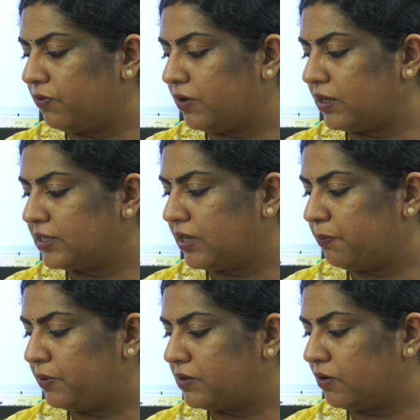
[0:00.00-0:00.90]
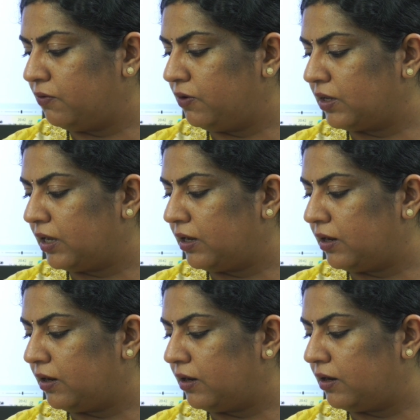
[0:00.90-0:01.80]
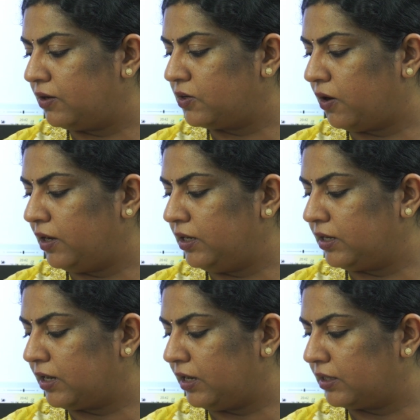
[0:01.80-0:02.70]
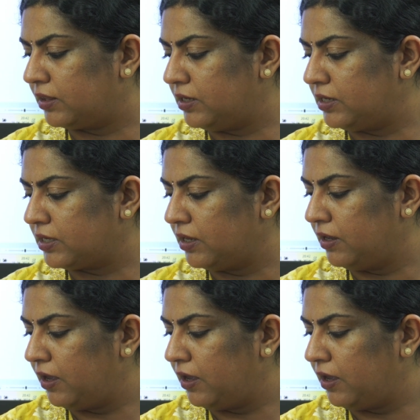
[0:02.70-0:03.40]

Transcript: For example, so you can join it like this,